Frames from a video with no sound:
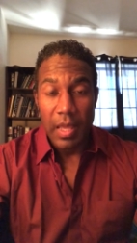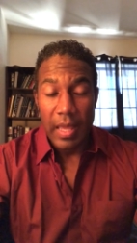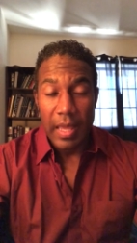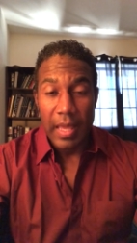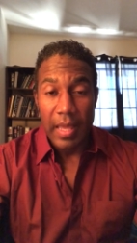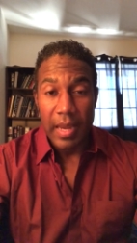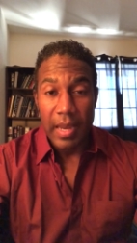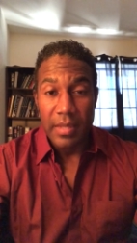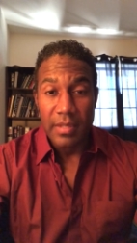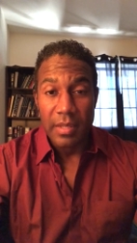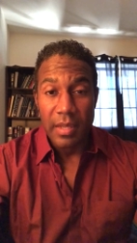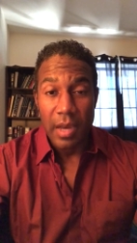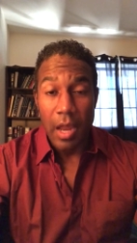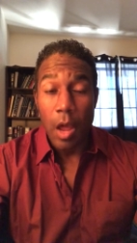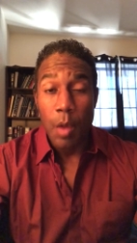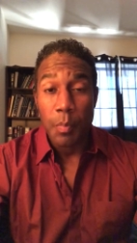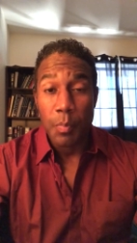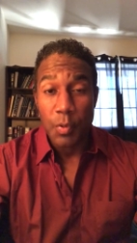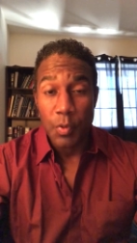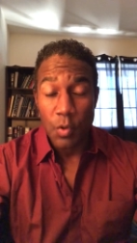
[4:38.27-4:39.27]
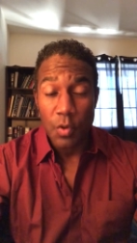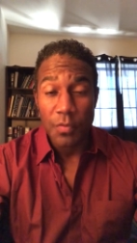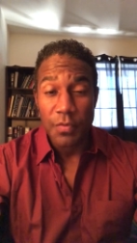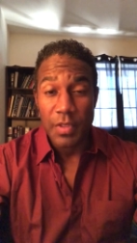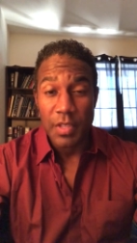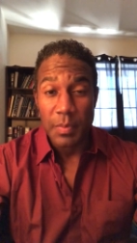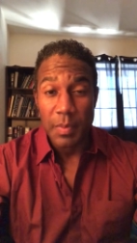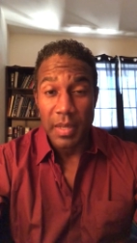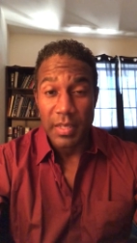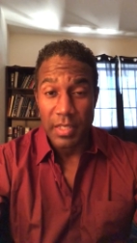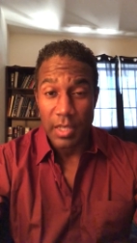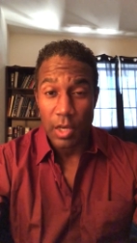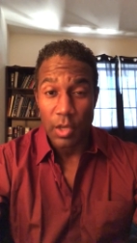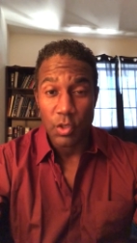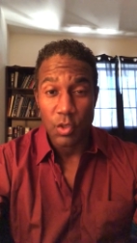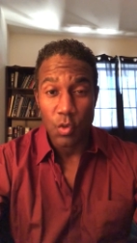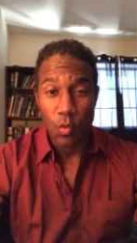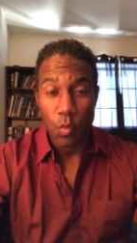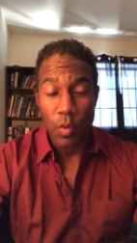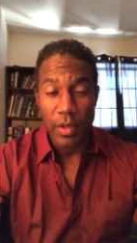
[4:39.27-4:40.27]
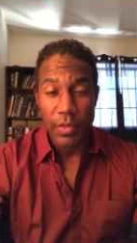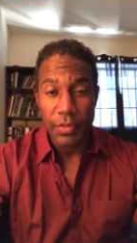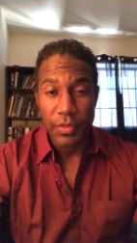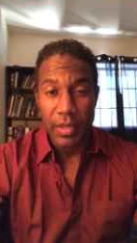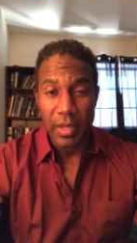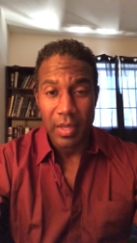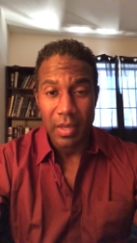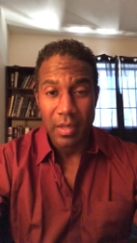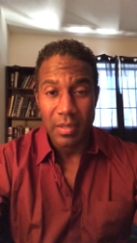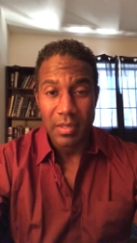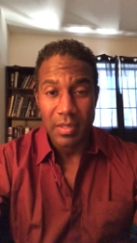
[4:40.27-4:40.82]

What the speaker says: And I said, I'll prove this by telling you one thing.